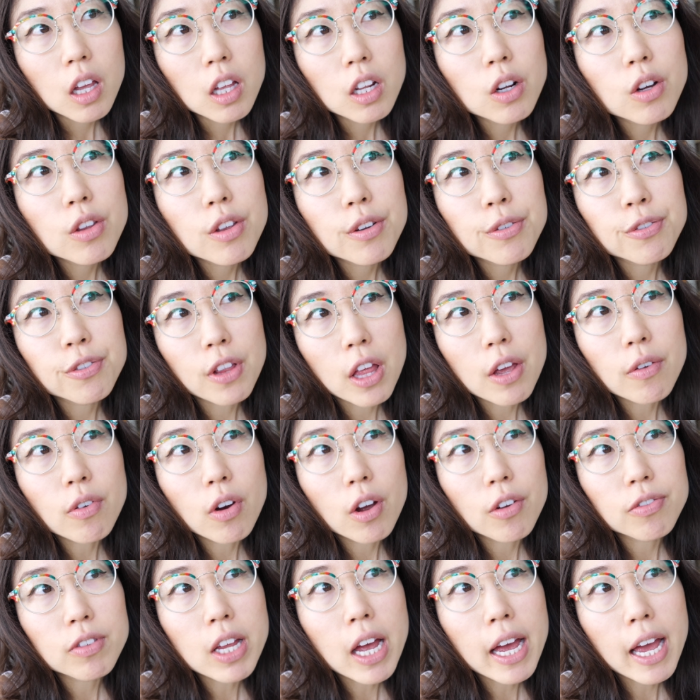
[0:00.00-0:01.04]
You know the flavor
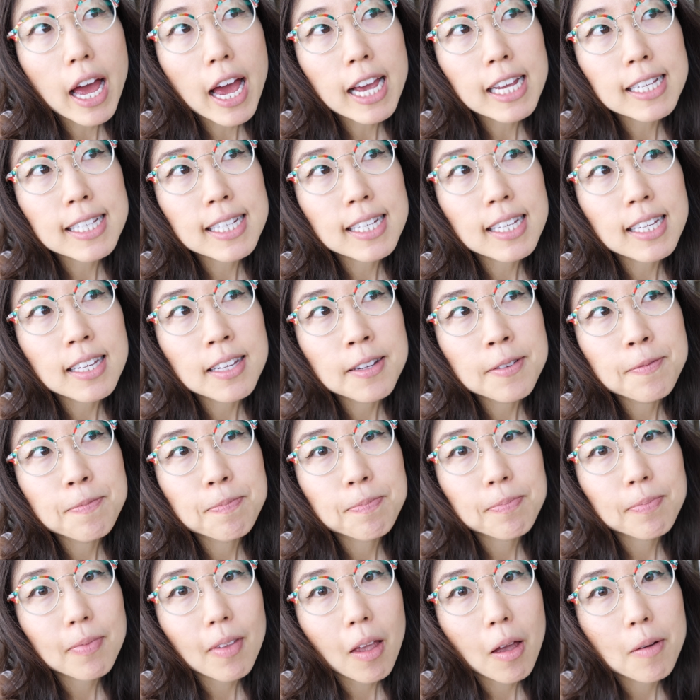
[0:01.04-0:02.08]
of Thai iced tea?
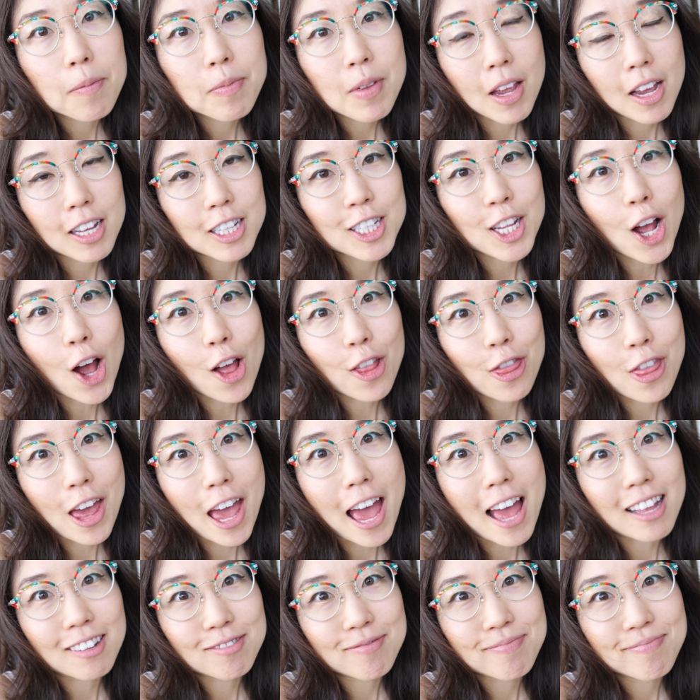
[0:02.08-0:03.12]
Yeah, it's got
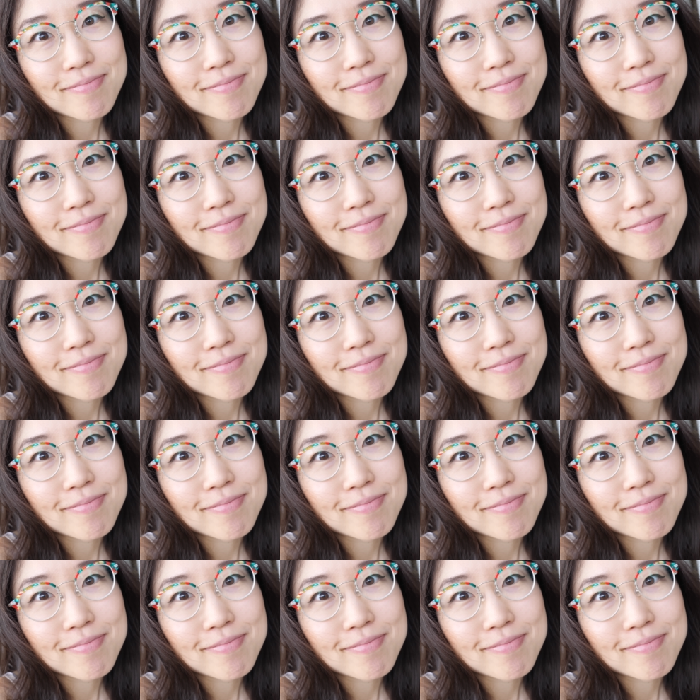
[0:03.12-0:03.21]
that.